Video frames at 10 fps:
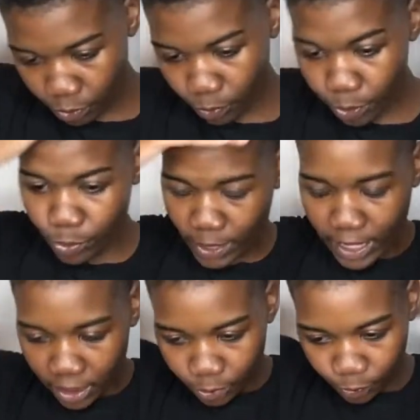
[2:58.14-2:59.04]
through
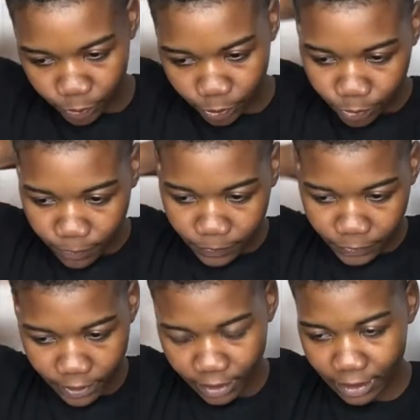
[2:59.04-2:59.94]
and through.
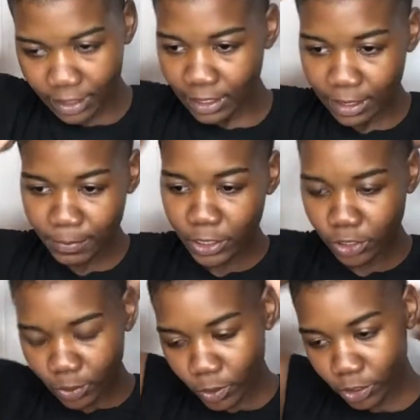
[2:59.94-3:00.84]
Gotta make
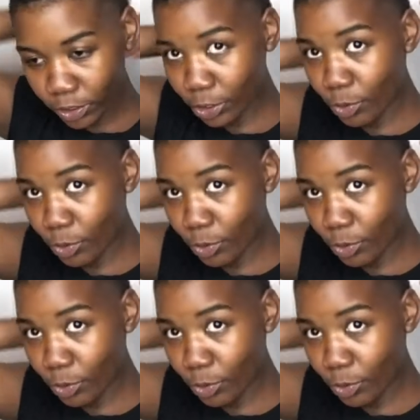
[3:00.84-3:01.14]
sure I work on the